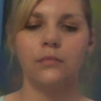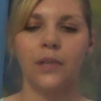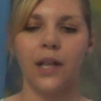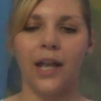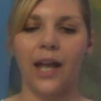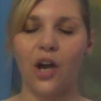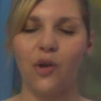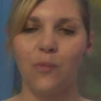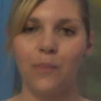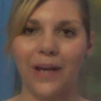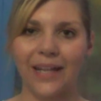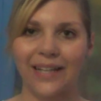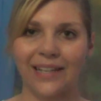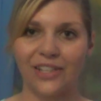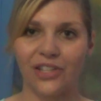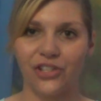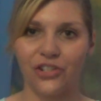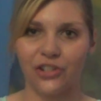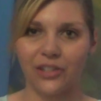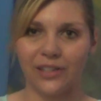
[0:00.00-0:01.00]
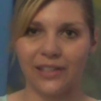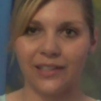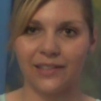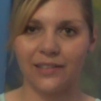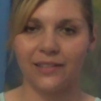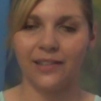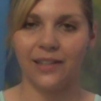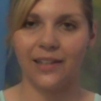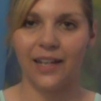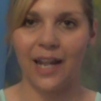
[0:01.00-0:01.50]
help my
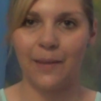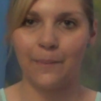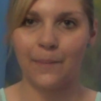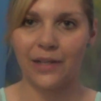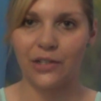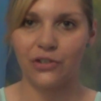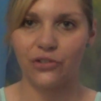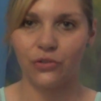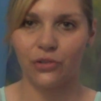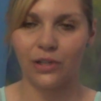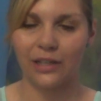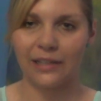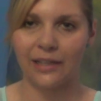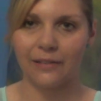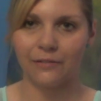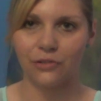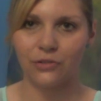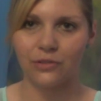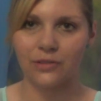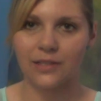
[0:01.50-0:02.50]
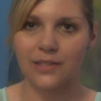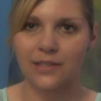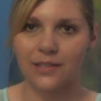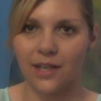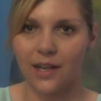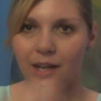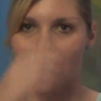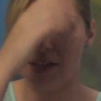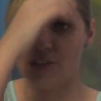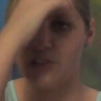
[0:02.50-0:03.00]
insulin and my sugar
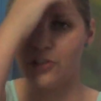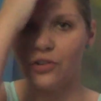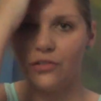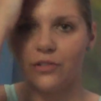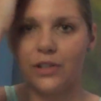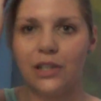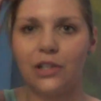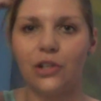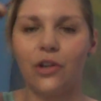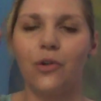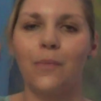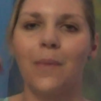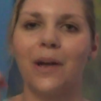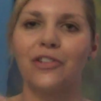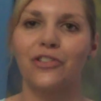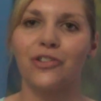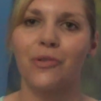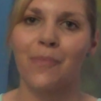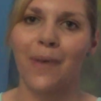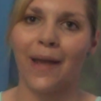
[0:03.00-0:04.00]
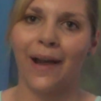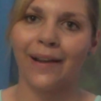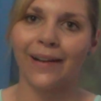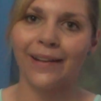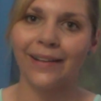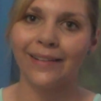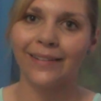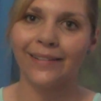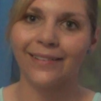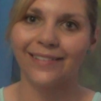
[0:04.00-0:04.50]
levels. I don't really know much about
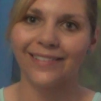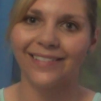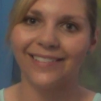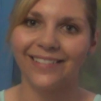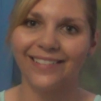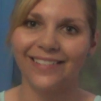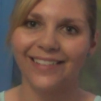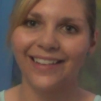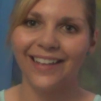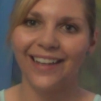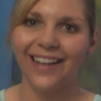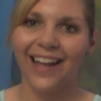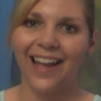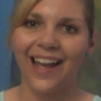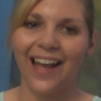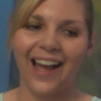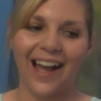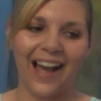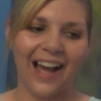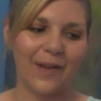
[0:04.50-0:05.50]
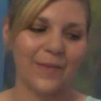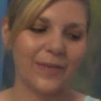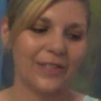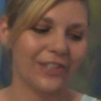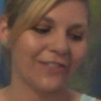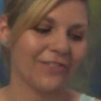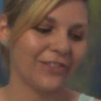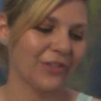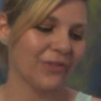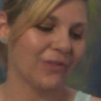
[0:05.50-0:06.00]
it,
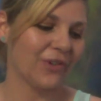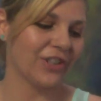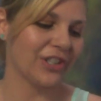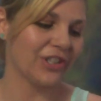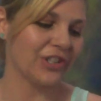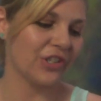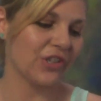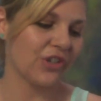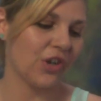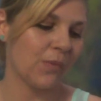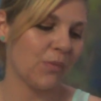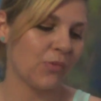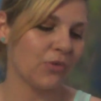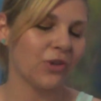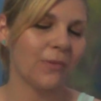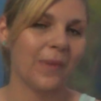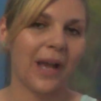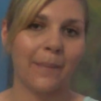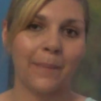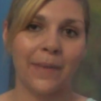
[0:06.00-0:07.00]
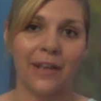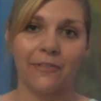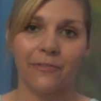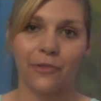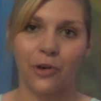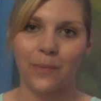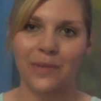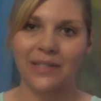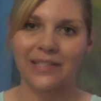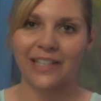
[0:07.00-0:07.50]
so if you're wanting to know more about
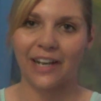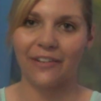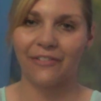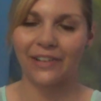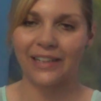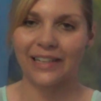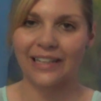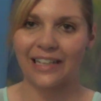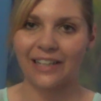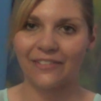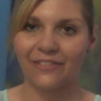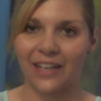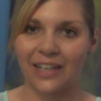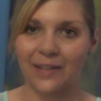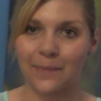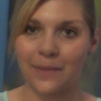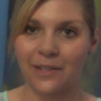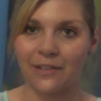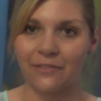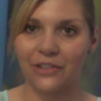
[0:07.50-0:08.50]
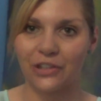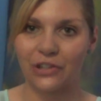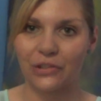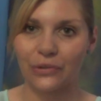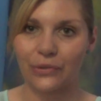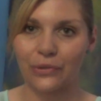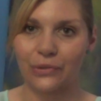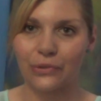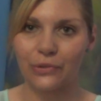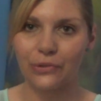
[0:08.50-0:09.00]
metformin, definitely give that a bit of a
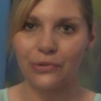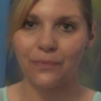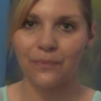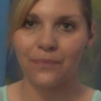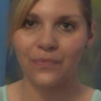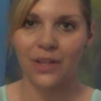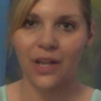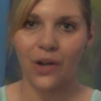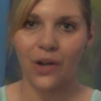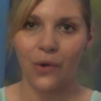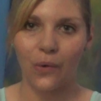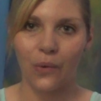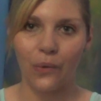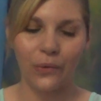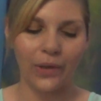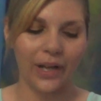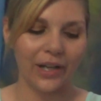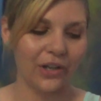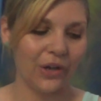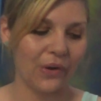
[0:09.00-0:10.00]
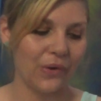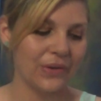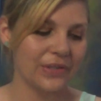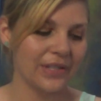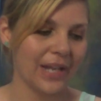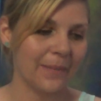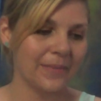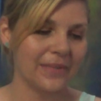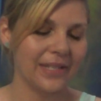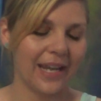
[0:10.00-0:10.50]
Google. All I know
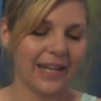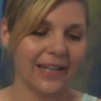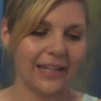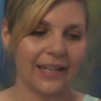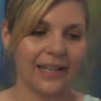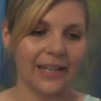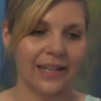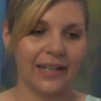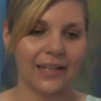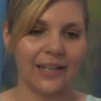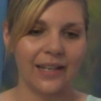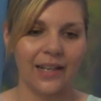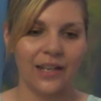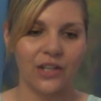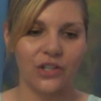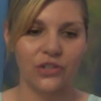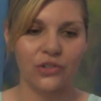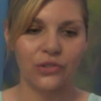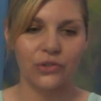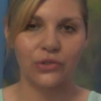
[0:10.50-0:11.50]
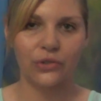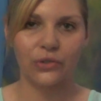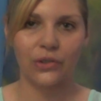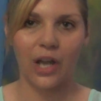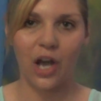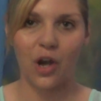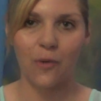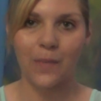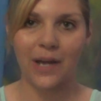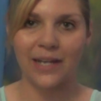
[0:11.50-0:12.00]
is I'm taking it to
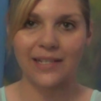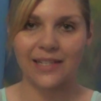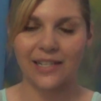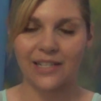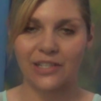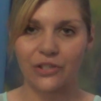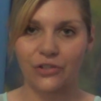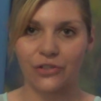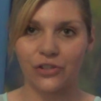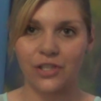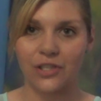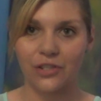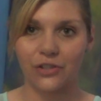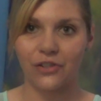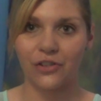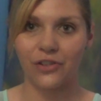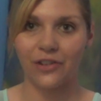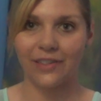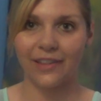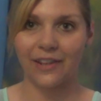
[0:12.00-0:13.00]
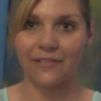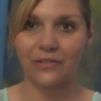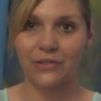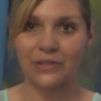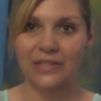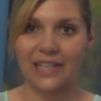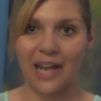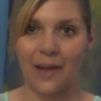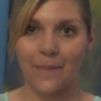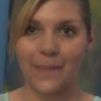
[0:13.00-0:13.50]
help my testosterone
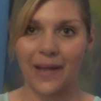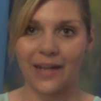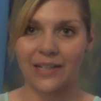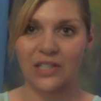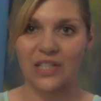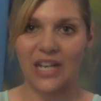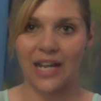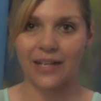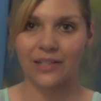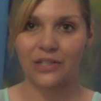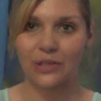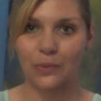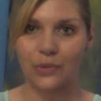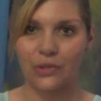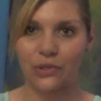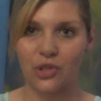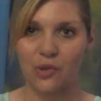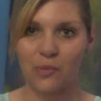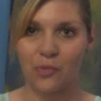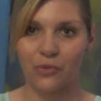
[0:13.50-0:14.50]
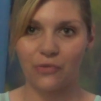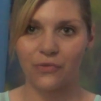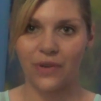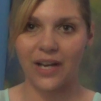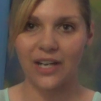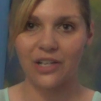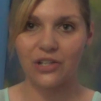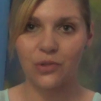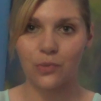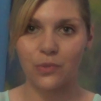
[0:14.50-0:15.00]
levels come back down to a normal
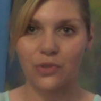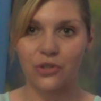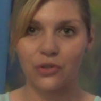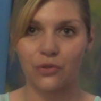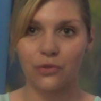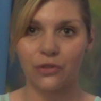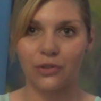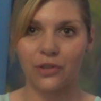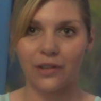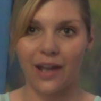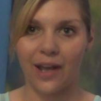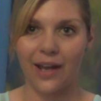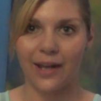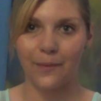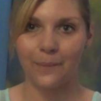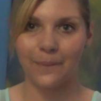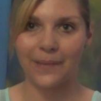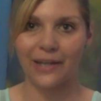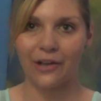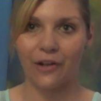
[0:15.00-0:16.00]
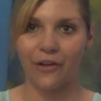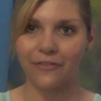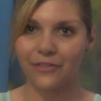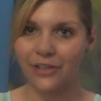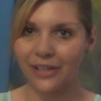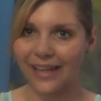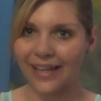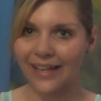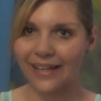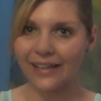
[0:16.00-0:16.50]
range, which will help me
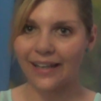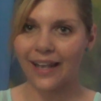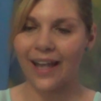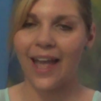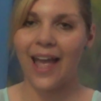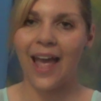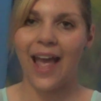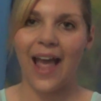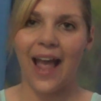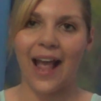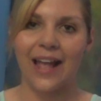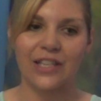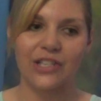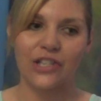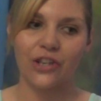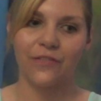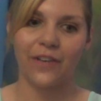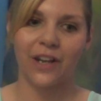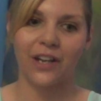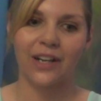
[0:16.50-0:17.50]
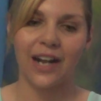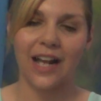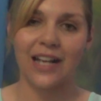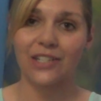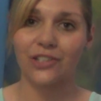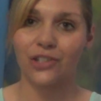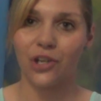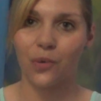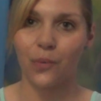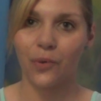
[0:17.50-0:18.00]
ovulate, and so far it
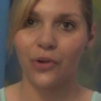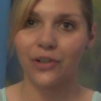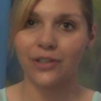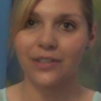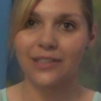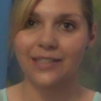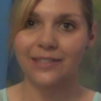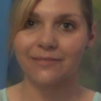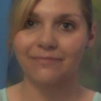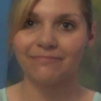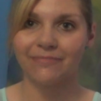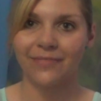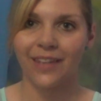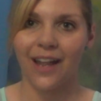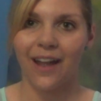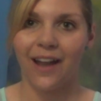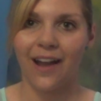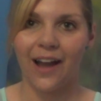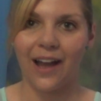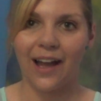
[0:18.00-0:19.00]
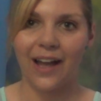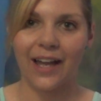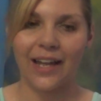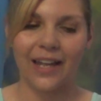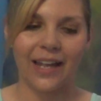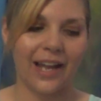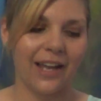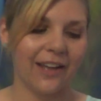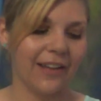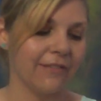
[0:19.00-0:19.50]
has not worked. I
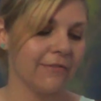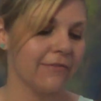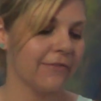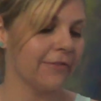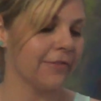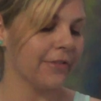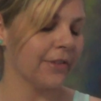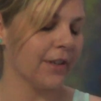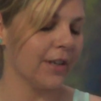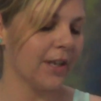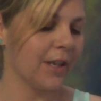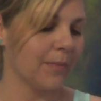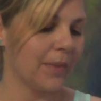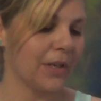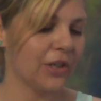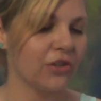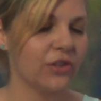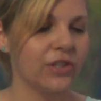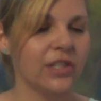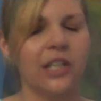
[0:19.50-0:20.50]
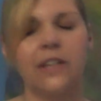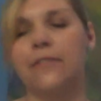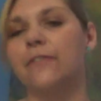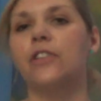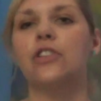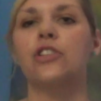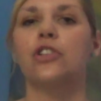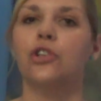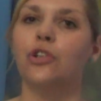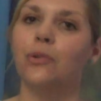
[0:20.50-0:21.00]
have been using it
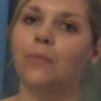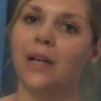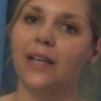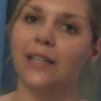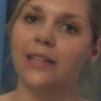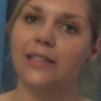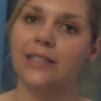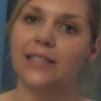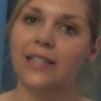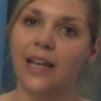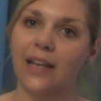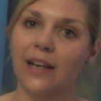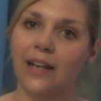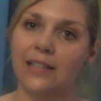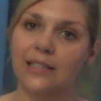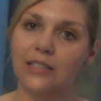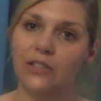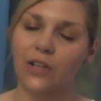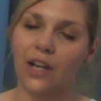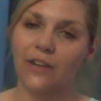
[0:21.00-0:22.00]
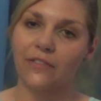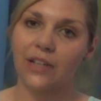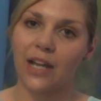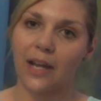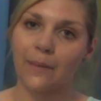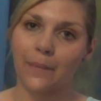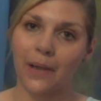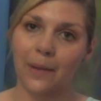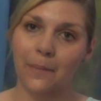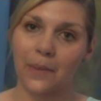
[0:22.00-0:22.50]
for 2 months and I still haven't
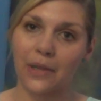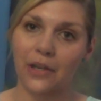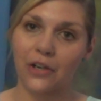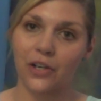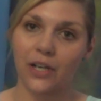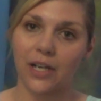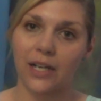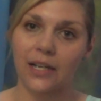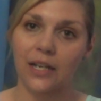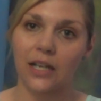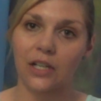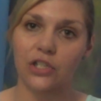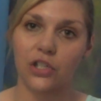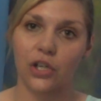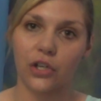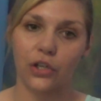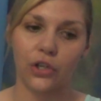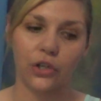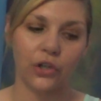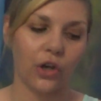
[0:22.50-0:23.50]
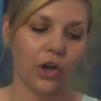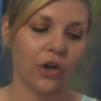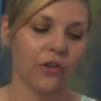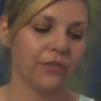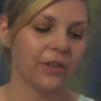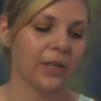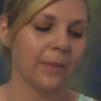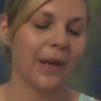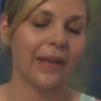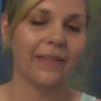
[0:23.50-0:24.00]
had my period, so
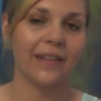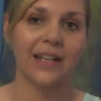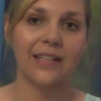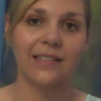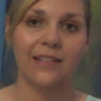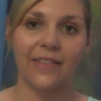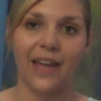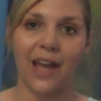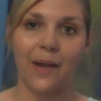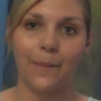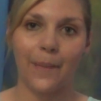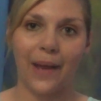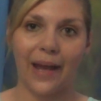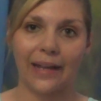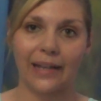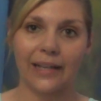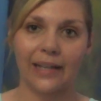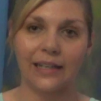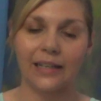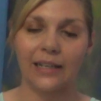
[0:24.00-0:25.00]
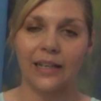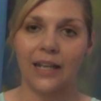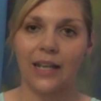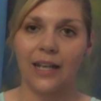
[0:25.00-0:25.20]
hopefully by the end of that packet,